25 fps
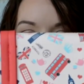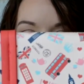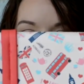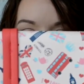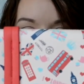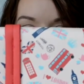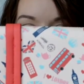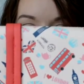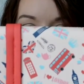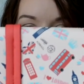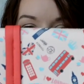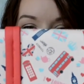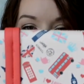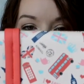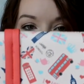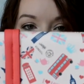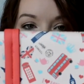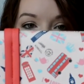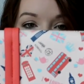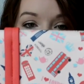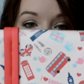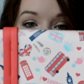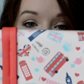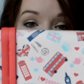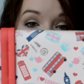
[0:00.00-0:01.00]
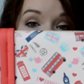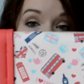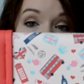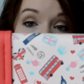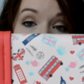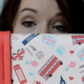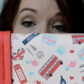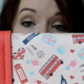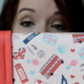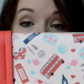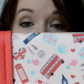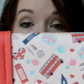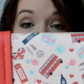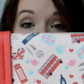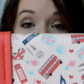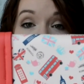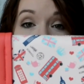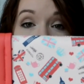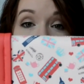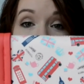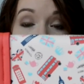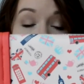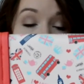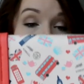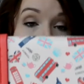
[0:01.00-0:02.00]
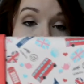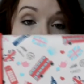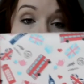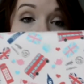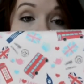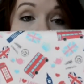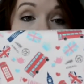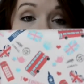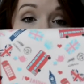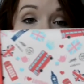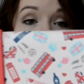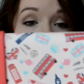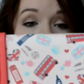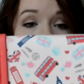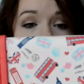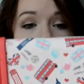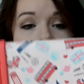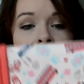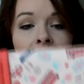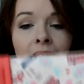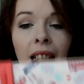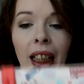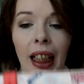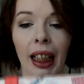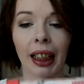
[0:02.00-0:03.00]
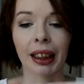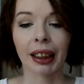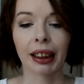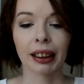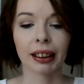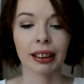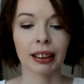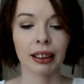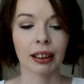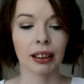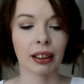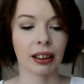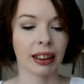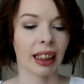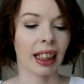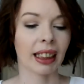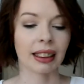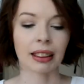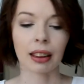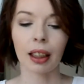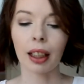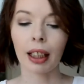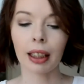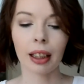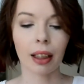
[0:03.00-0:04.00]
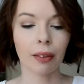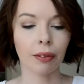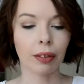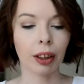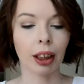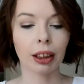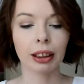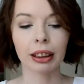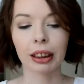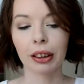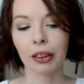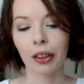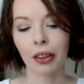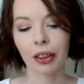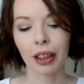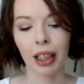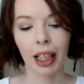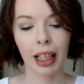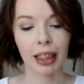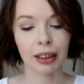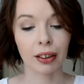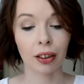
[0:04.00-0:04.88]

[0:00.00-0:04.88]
but it's basically London, and it says "I love London" on there.